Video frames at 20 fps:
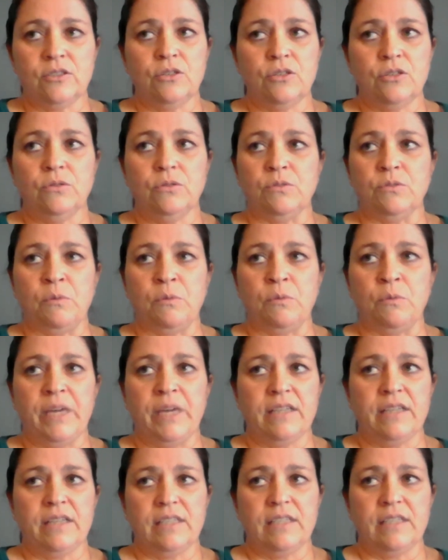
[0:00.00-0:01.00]
too is when we
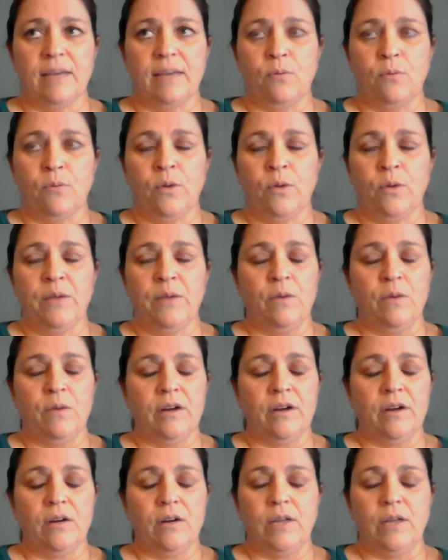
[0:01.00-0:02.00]
get to that point
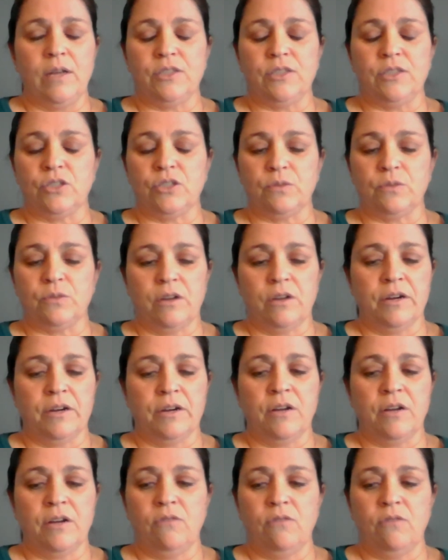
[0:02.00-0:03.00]
where it's just
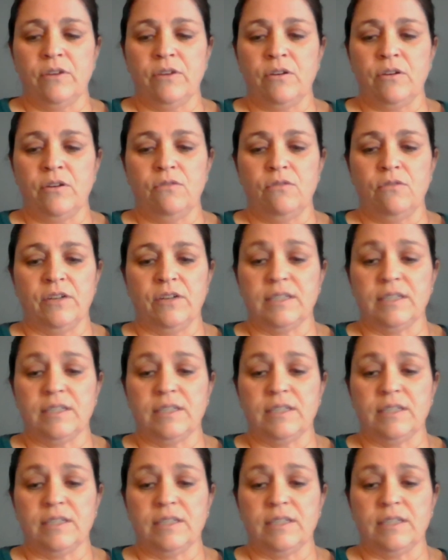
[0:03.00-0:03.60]
recurring over and over,